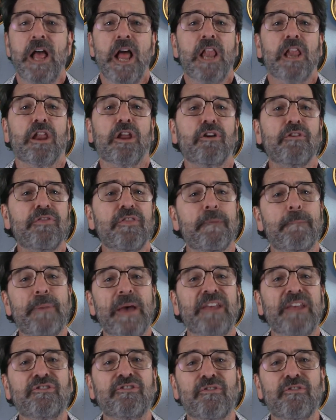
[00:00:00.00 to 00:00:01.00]
Learn the
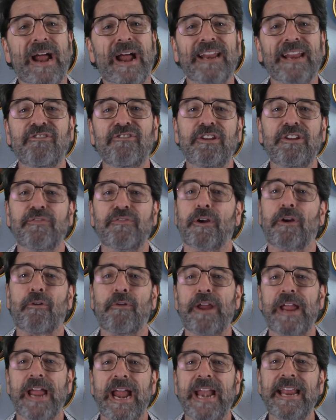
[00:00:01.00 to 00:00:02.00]
best strategies for
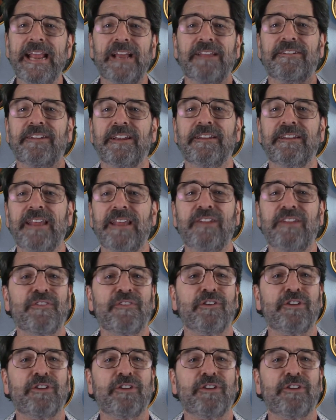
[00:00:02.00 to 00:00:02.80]
creating a successful